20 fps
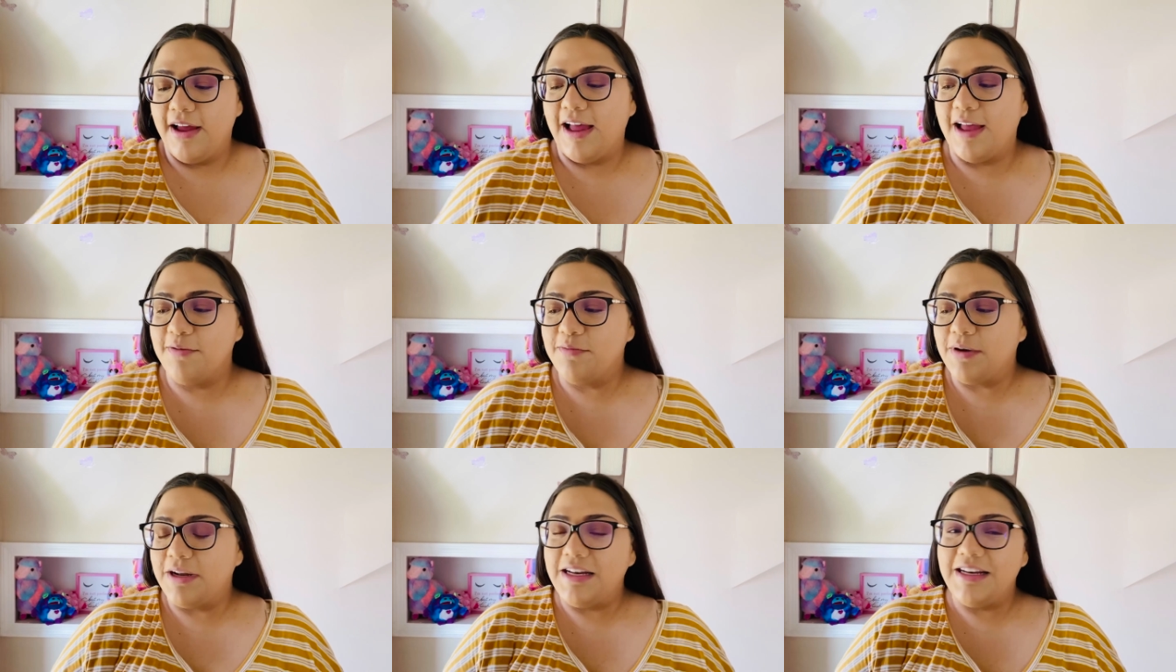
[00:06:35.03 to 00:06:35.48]

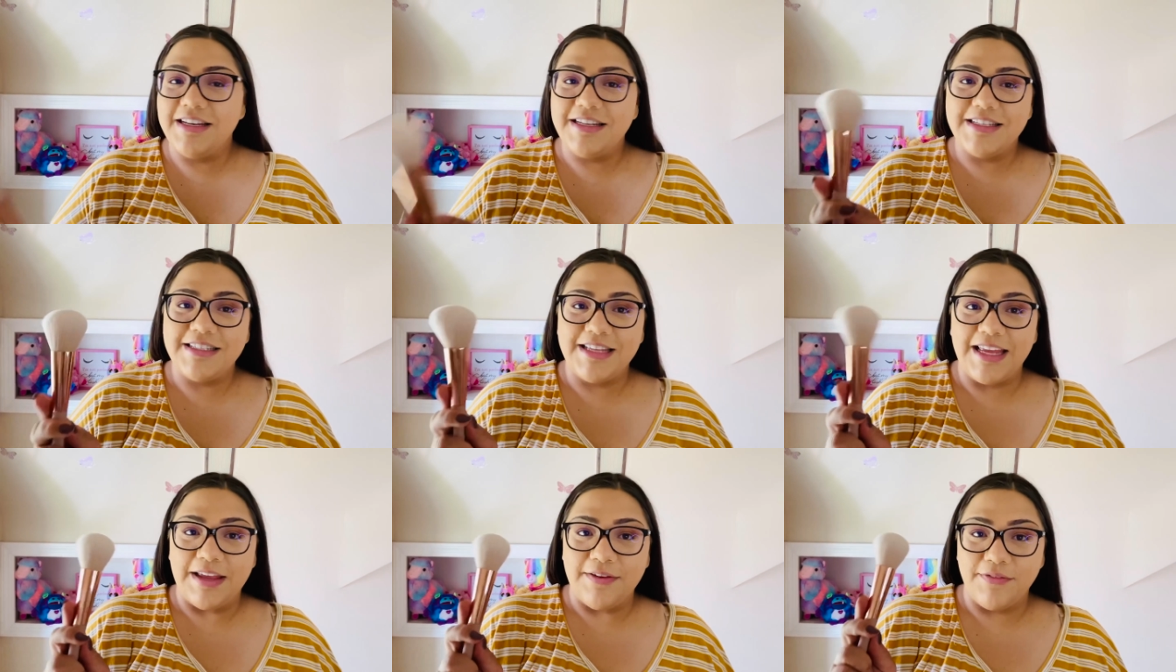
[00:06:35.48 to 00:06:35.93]
I wanted to
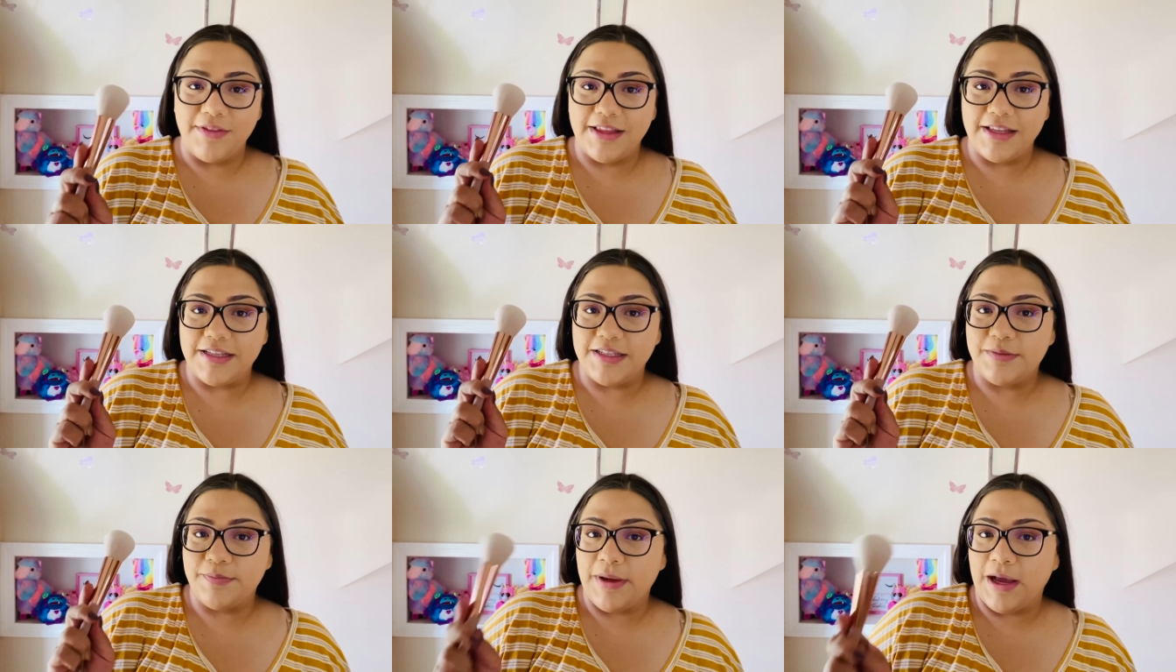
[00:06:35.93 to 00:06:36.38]
save
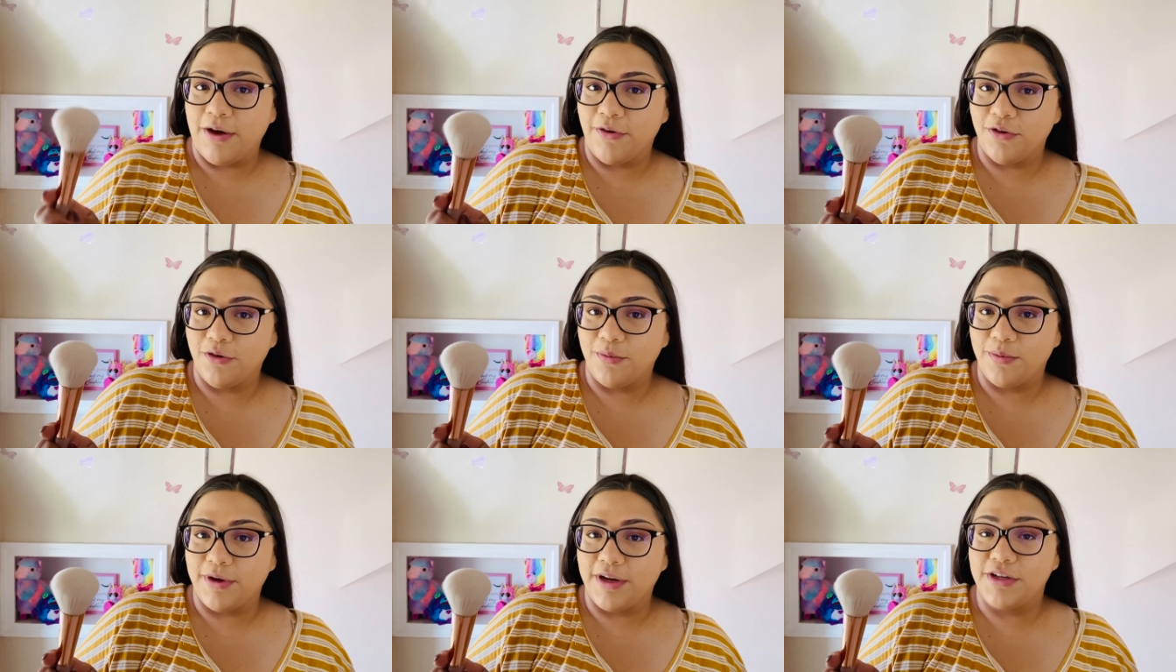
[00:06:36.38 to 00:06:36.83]
this
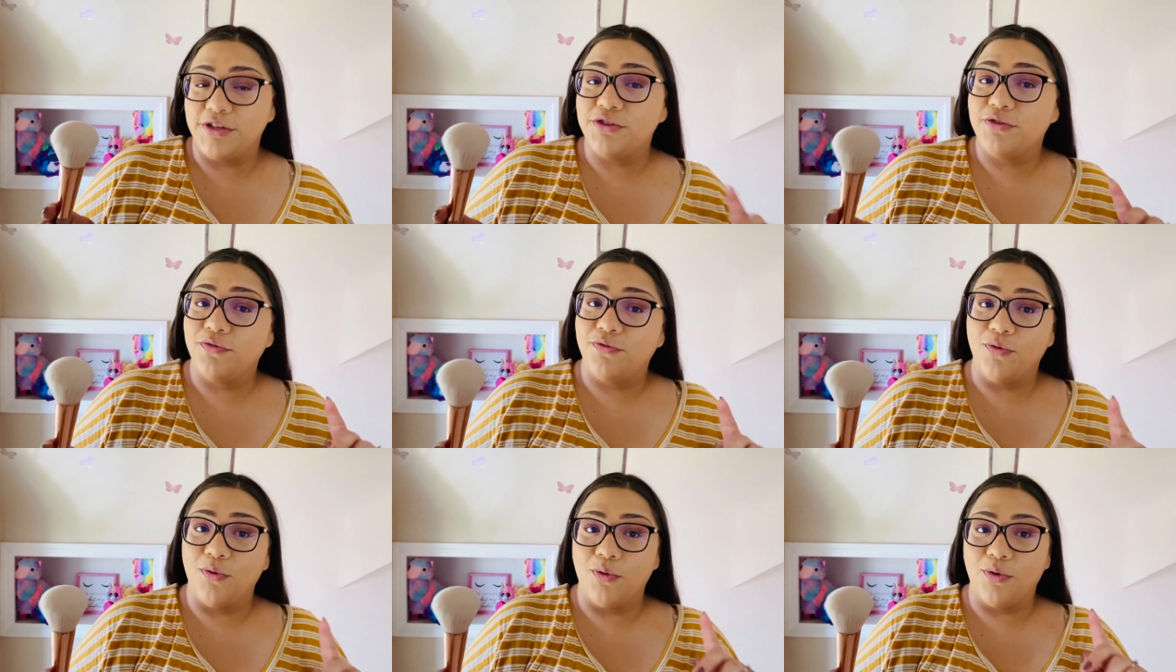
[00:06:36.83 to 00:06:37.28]
powder brush
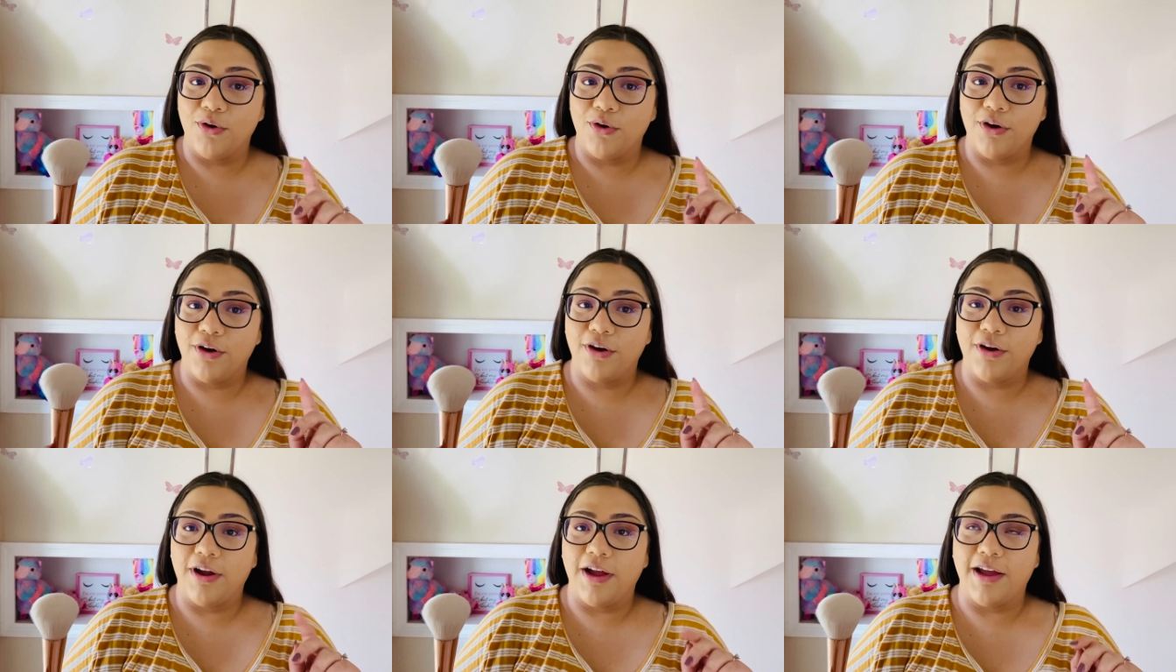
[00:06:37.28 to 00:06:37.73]

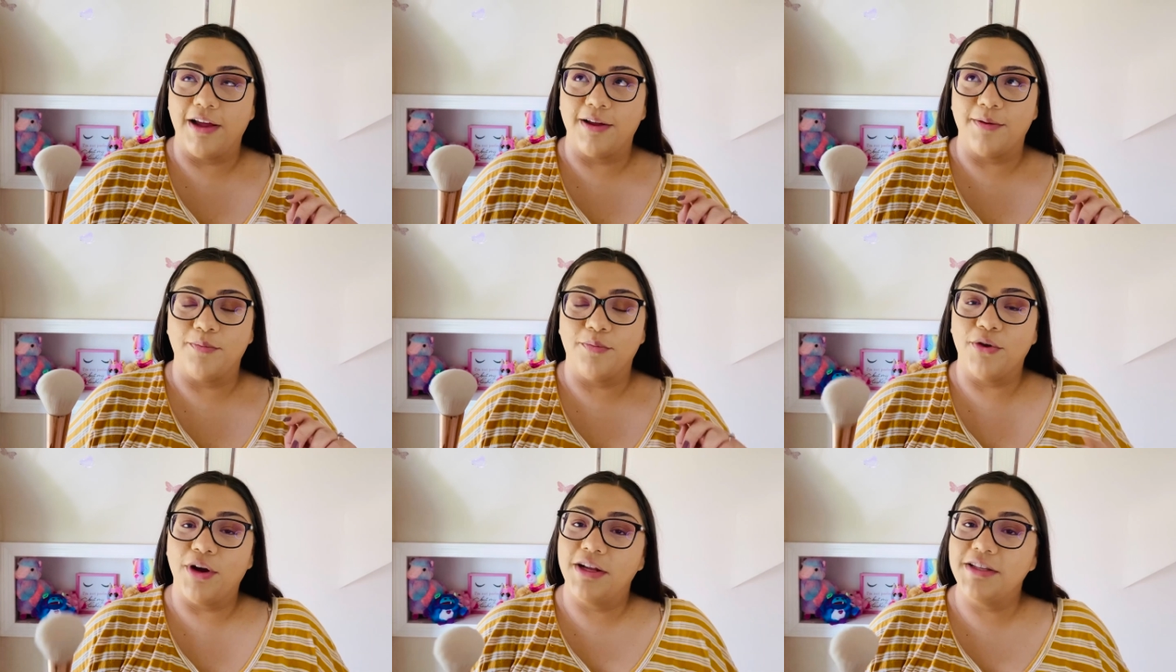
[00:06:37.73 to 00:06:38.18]
for
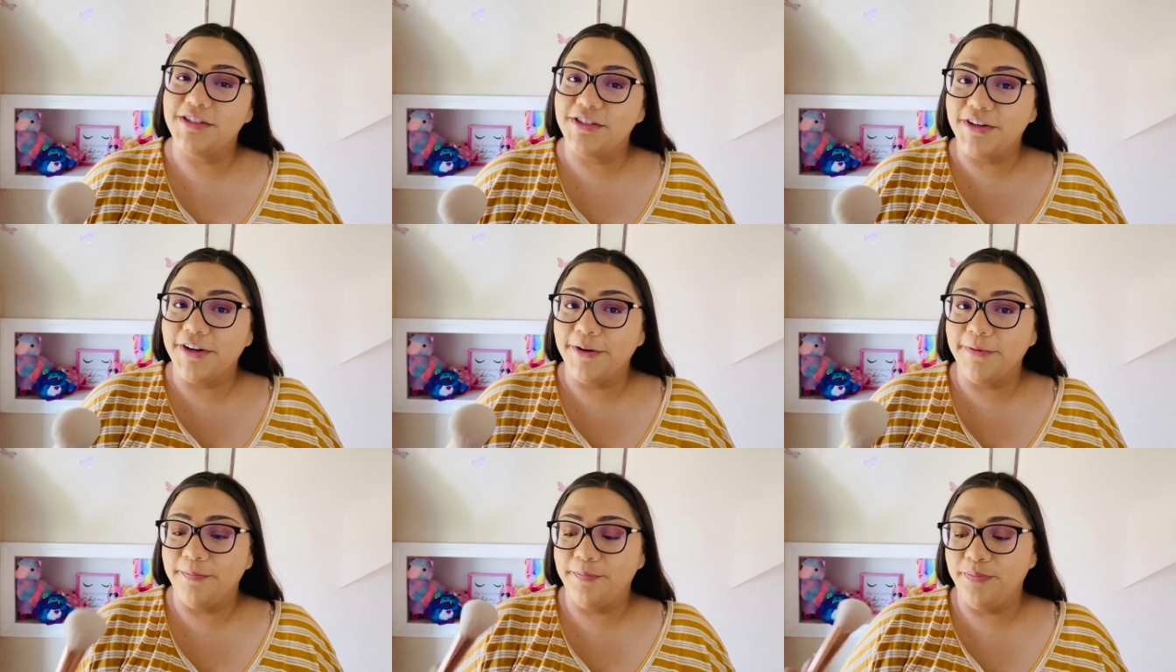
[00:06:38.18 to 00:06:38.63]

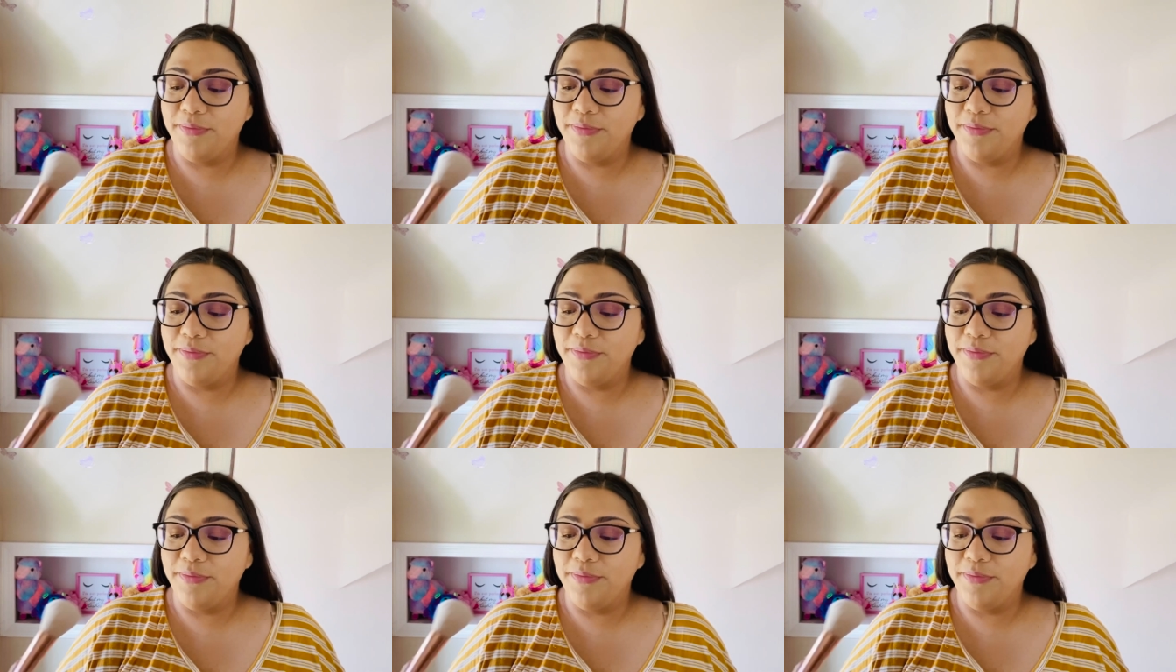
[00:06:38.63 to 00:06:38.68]
bronzer.